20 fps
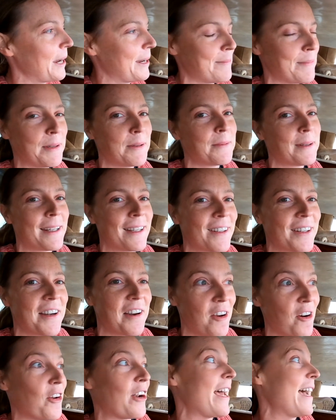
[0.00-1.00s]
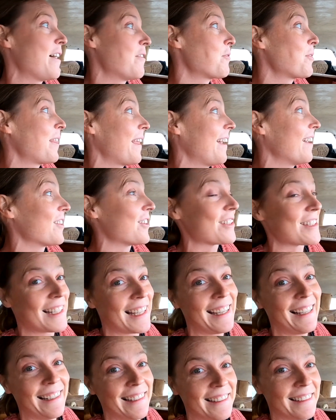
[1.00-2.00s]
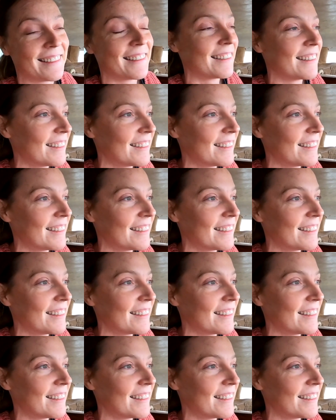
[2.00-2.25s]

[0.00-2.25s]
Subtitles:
happy we are not out there sailing.